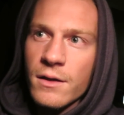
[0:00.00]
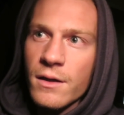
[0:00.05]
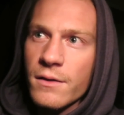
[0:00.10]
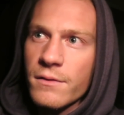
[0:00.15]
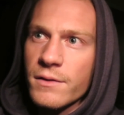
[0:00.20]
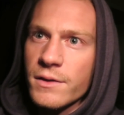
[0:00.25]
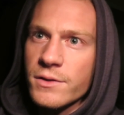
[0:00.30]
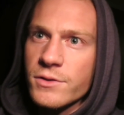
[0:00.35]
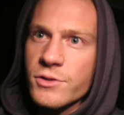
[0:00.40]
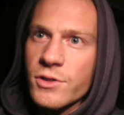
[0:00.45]
I
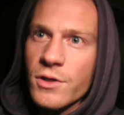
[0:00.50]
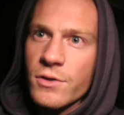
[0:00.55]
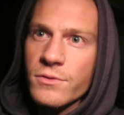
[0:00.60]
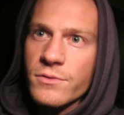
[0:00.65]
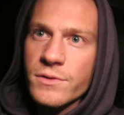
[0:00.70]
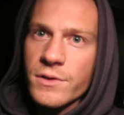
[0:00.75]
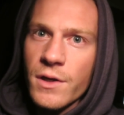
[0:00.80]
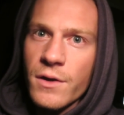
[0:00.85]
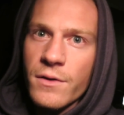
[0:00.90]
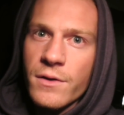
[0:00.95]
think
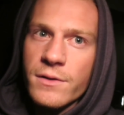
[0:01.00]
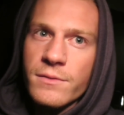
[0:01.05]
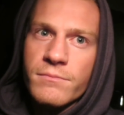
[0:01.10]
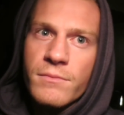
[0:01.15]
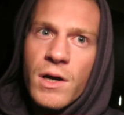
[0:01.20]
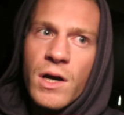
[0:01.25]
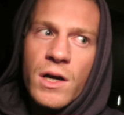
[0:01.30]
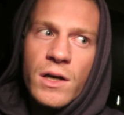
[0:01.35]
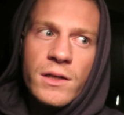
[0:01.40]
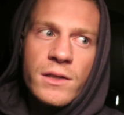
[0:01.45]
Joe's going,
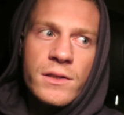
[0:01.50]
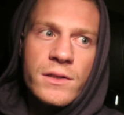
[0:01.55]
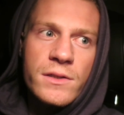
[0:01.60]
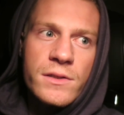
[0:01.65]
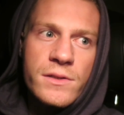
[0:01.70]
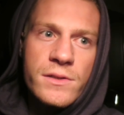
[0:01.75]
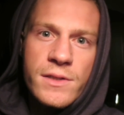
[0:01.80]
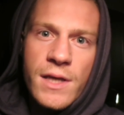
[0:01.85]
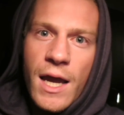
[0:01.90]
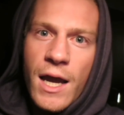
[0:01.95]

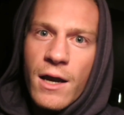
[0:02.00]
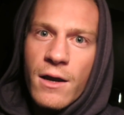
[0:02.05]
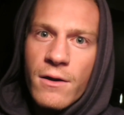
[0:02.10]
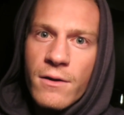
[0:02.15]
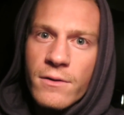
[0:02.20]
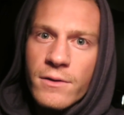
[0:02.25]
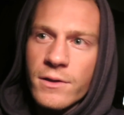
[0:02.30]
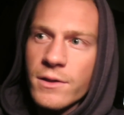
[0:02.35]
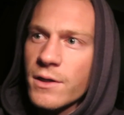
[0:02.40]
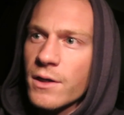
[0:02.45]
Marcus,
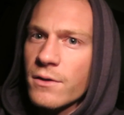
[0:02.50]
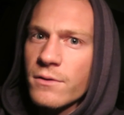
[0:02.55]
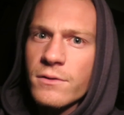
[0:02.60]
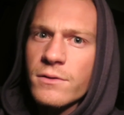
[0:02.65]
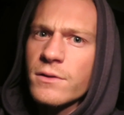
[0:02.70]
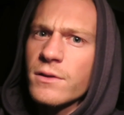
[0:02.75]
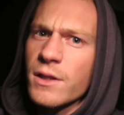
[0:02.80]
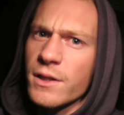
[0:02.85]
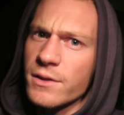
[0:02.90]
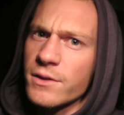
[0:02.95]
out. You
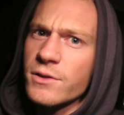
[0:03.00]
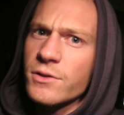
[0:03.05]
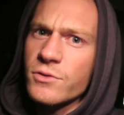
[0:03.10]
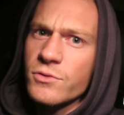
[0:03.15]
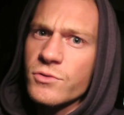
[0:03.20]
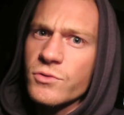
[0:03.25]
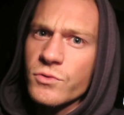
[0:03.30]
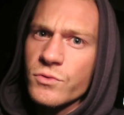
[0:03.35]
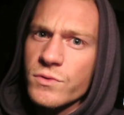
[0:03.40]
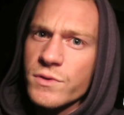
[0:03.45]
know, like the
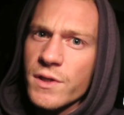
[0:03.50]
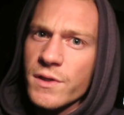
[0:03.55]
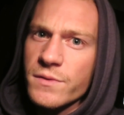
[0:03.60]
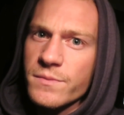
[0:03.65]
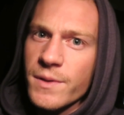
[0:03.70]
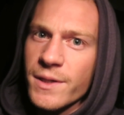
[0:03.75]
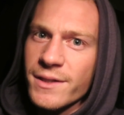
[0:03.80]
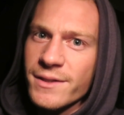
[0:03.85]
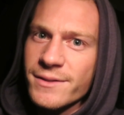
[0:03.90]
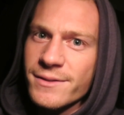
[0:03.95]
usual
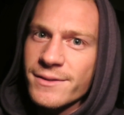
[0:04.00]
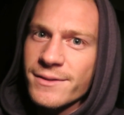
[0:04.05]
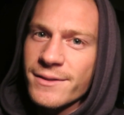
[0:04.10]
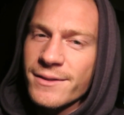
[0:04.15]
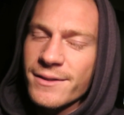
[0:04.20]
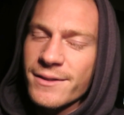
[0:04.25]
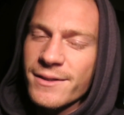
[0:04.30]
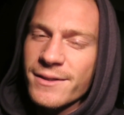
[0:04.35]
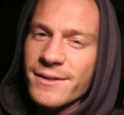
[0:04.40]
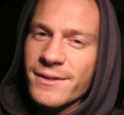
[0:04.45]
suspects.
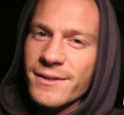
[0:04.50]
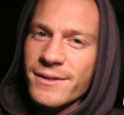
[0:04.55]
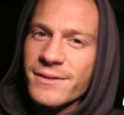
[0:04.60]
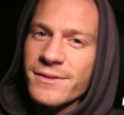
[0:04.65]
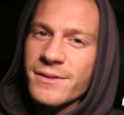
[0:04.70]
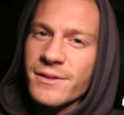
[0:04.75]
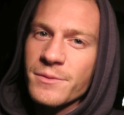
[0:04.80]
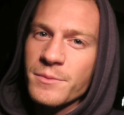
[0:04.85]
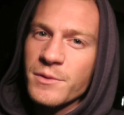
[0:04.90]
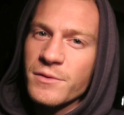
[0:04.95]

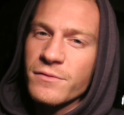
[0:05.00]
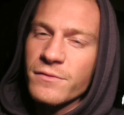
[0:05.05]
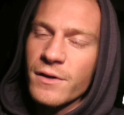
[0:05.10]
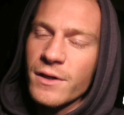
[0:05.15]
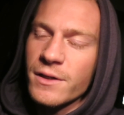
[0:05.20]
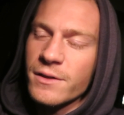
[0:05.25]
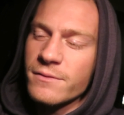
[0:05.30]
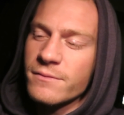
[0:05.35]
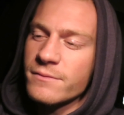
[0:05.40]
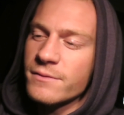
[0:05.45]
It's going to be
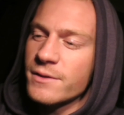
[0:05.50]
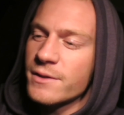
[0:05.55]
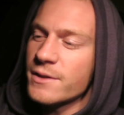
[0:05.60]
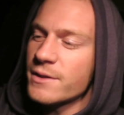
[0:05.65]
fun.